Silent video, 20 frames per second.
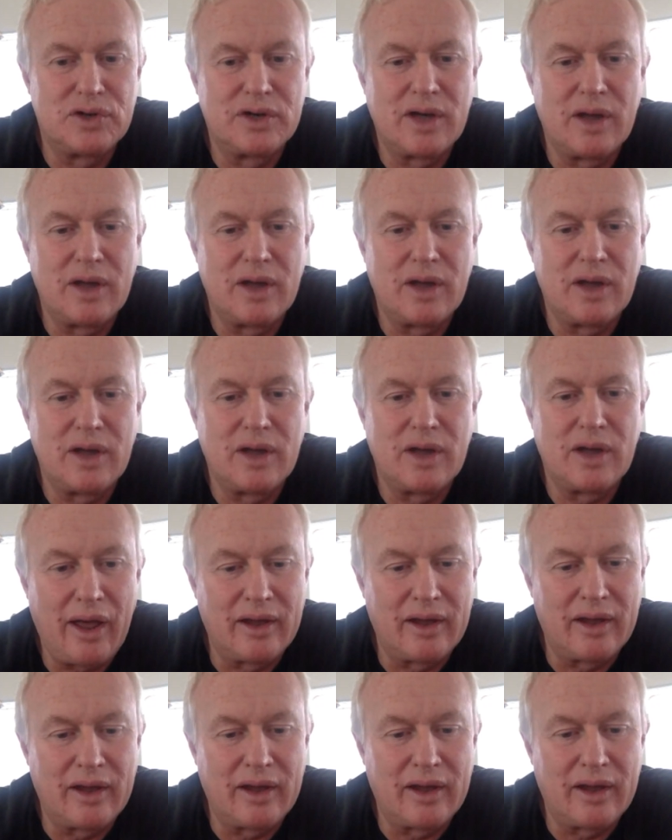the
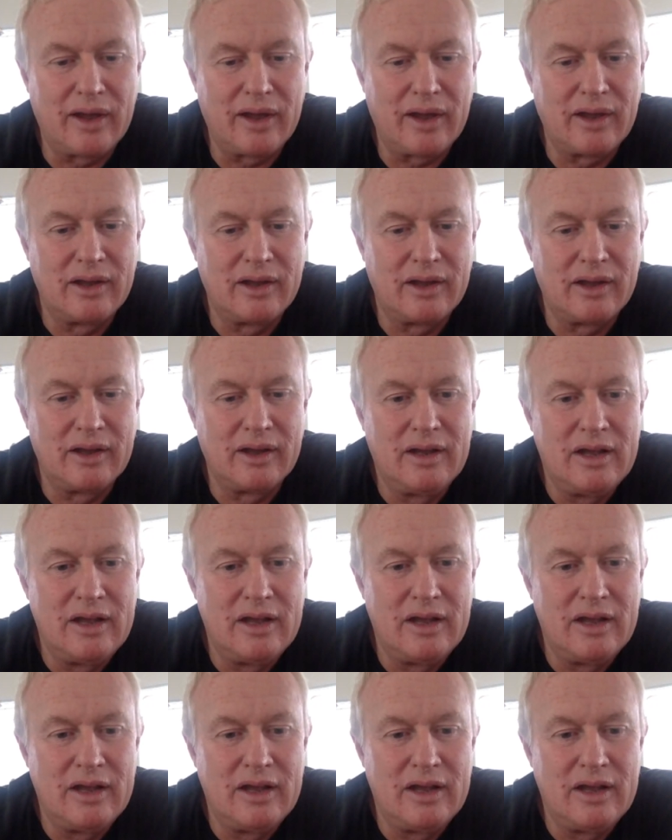ruminants should come back.